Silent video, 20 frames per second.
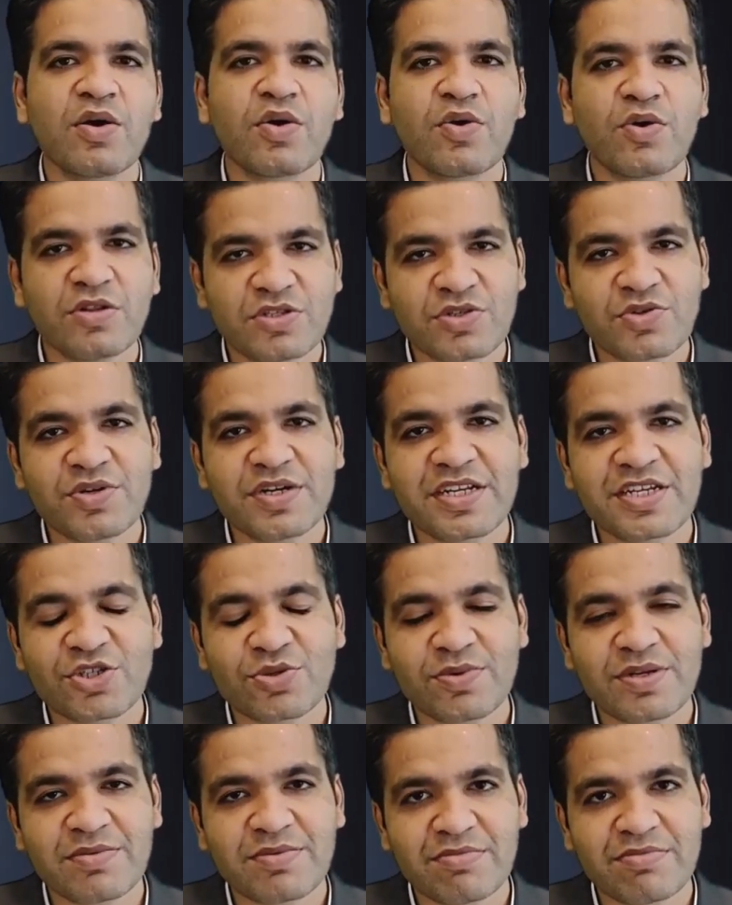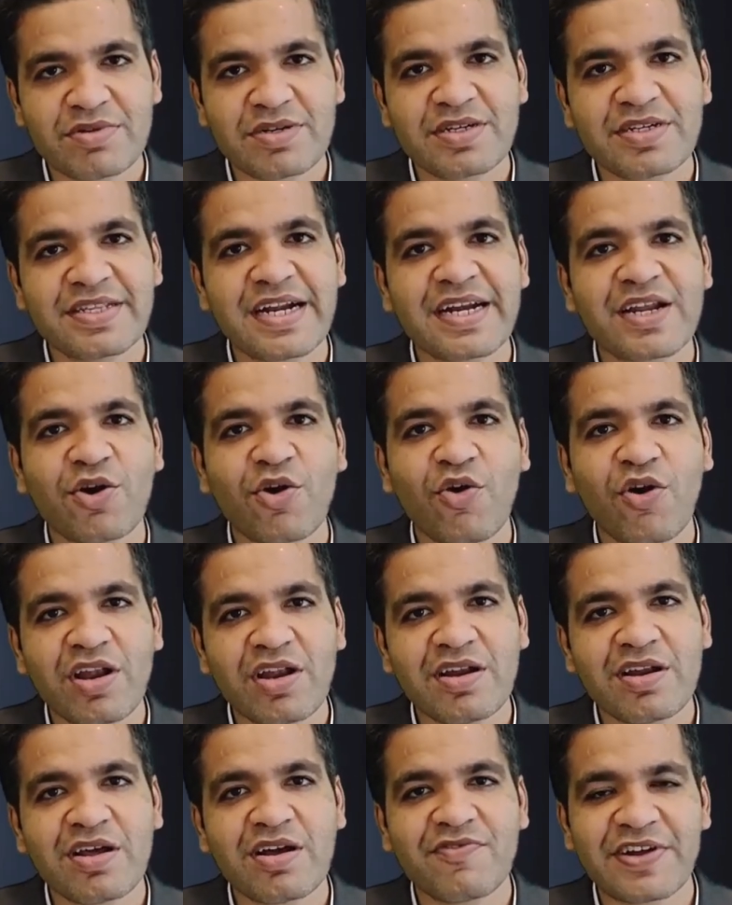Also, it is to be remembered that
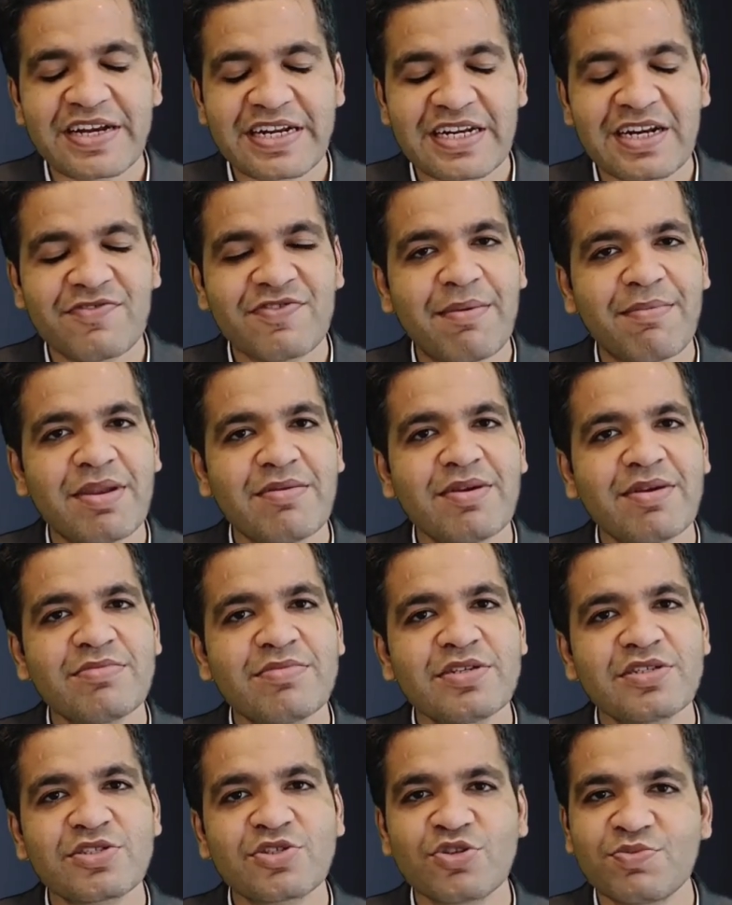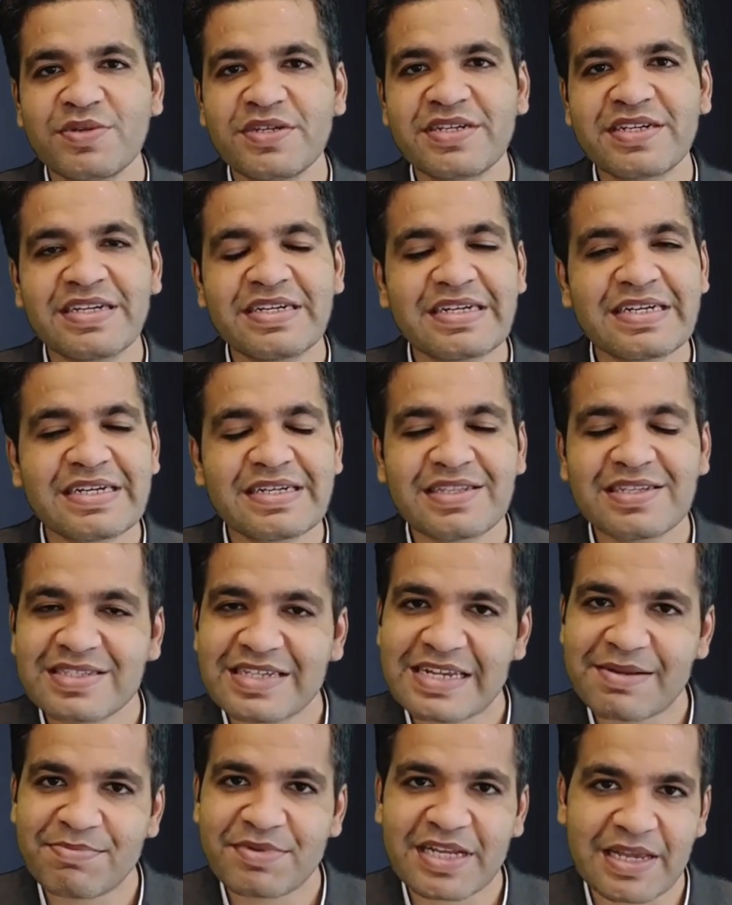all affected family members should be treated at the
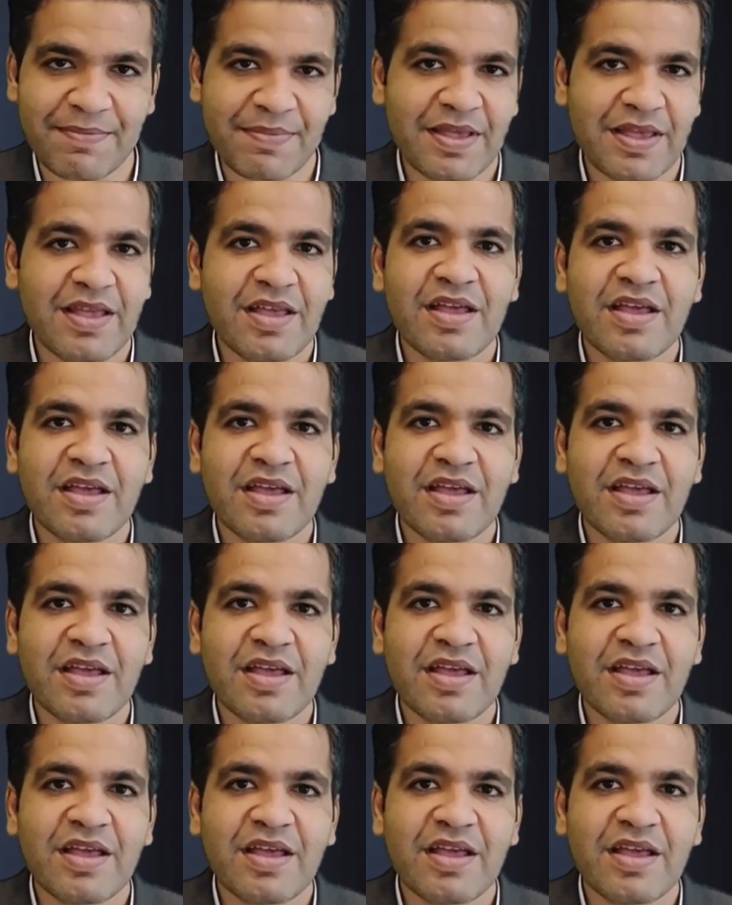same time.